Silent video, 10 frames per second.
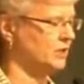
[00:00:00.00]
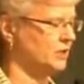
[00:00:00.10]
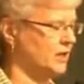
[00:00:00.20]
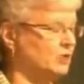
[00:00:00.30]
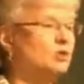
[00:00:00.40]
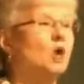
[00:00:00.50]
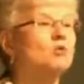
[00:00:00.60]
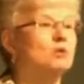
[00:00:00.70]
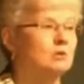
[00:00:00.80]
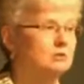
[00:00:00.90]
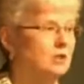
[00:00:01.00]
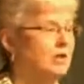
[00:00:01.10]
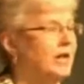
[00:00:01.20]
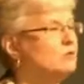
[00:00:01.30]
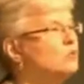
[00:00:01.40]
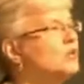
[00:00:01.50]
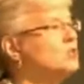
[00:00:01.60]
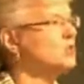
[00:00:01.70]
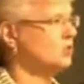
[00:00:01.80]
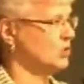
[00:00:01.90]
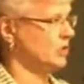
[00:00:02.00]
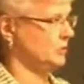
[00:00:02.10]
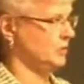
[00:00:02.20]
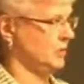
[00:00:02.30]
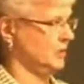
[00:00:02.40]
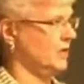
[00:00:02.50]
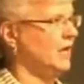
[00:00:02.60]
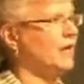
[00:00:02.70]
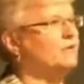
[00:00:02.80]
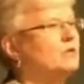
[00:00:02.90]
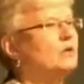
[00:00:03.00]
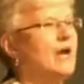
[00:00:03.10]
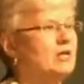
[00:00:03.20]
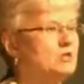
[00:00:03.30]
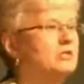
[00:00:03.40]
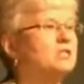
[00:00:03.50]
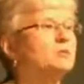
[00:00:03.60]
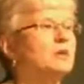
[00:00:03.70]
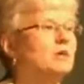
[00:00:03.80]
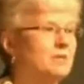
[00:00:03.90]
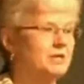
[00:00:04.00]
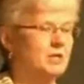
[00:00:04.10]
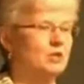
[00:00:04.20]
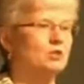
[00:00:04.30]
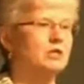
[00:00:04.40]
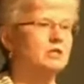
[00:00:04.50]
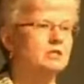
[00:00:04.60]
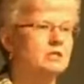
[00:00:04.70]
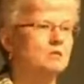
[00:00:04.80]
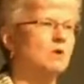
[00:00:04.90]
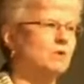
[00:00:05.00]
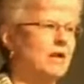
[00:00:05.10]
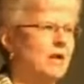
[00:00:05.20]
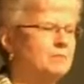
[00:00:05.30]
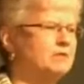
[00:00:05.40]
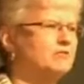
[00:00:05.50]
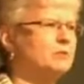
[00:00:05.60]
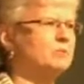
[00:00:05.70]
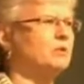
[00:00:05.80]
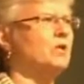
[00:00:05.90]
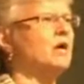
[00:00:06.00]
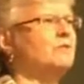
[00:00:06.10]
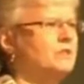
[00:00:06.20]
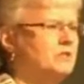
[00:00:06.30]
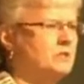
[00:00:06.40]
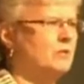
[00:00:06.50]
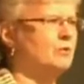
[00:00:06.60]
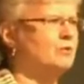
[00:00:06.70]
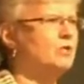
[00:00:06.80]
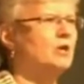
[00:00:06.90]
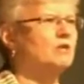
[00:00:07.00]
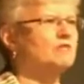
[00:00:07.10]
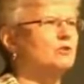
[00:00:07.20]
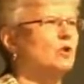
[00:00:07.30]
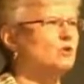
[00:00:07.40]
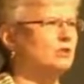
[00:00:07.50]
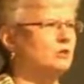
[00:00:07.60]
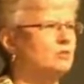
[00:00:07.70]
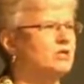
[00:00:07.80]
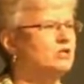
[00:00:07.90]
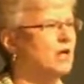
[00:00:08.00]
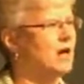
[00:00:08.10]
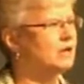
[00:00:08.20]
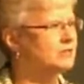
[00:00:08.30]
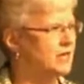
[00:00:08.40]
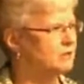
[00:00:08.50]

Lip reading: at local and regional GDP, and they're actually experimenting, looking to see what would happen if we pull out these numbers for local and regional. How does that